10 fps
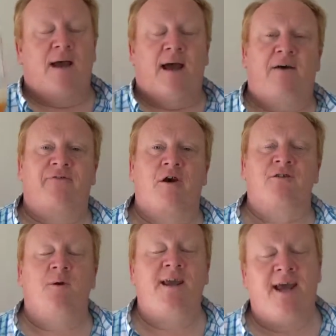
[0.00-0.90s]
have a
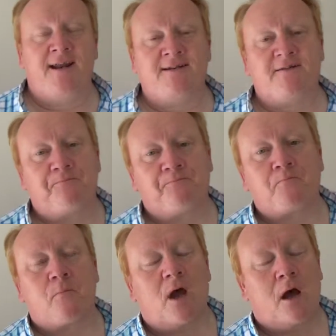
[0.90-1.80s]
nice weekend.
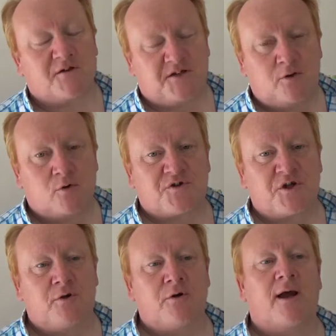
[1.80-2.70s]
I'll see you all
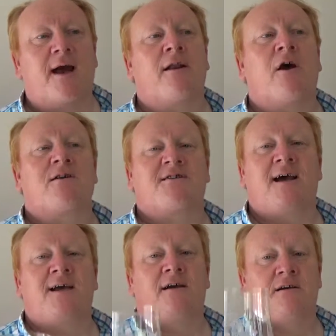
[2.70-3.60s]
soon. And like I
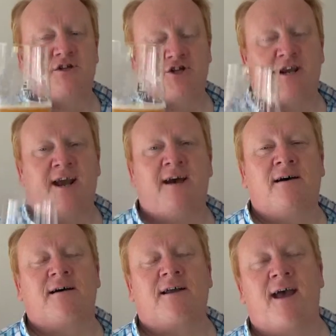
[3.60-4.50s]
say,
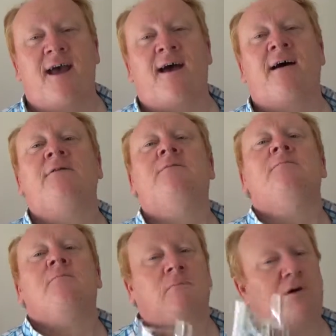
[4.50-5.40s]
share, care,
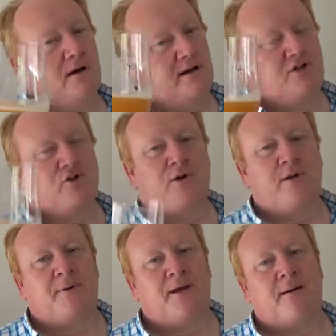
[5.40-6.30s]
and enjoy your
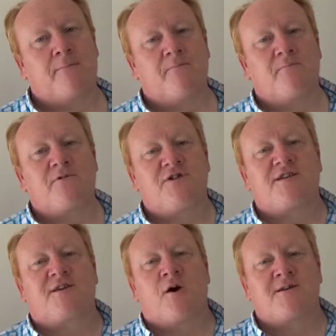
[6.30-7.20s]
beer.
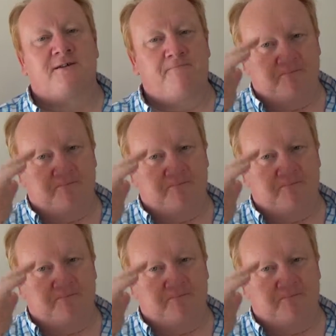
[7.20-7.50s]
Cheers, guys.